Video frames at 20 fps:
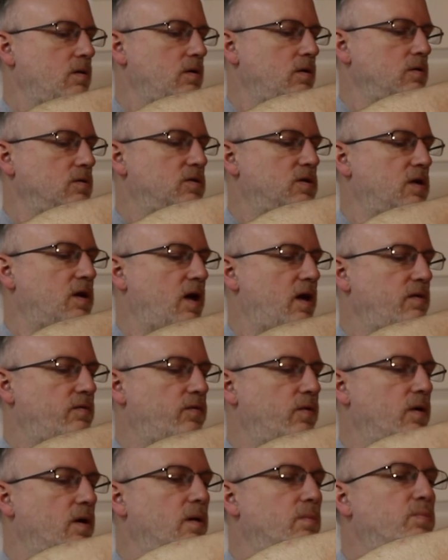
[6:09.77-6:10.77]
use the
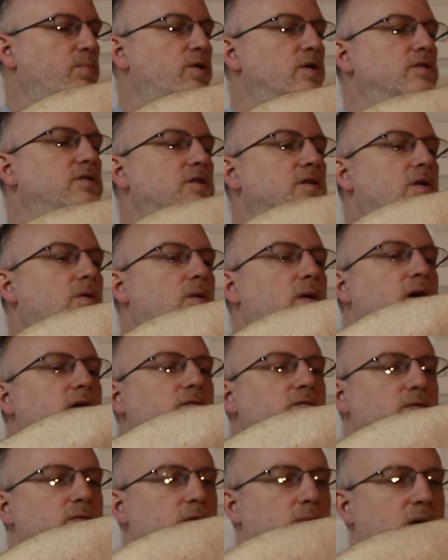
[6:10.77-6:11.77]
knife where I'm pushing away
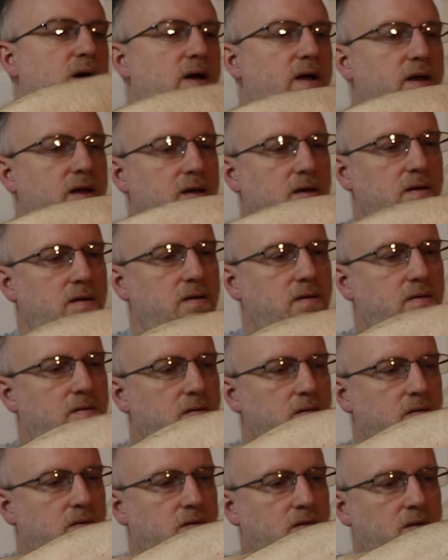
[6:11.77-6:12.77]
from the body.
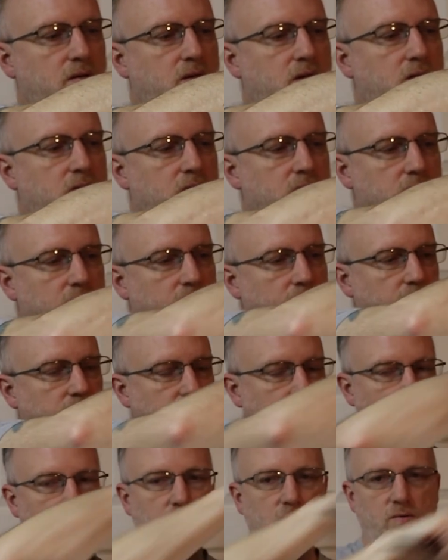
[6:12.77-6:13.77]

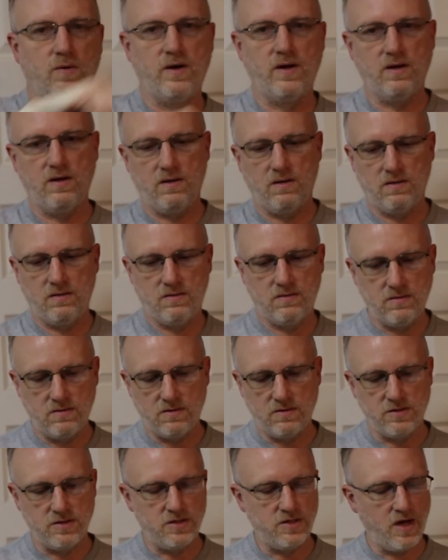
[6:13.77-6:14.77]
We don't want
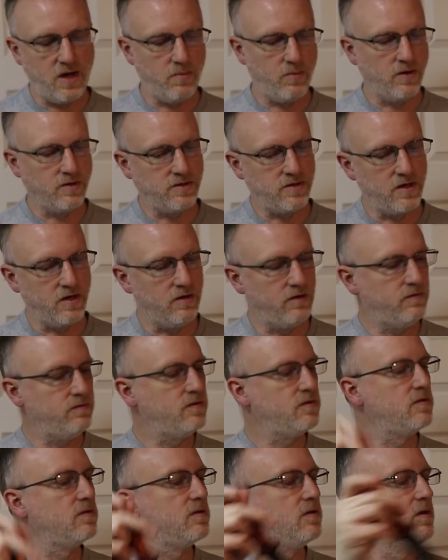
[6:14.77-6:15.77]
to jam
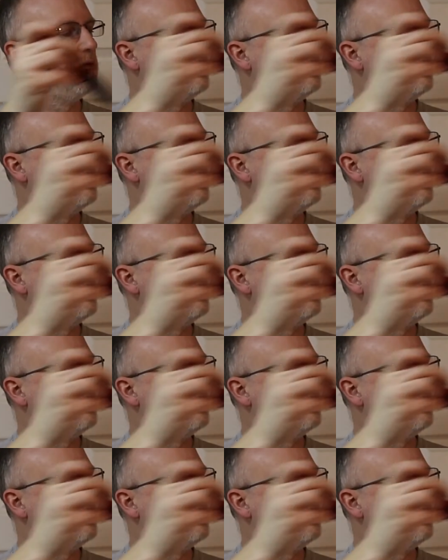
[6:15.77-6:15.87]
ourselves.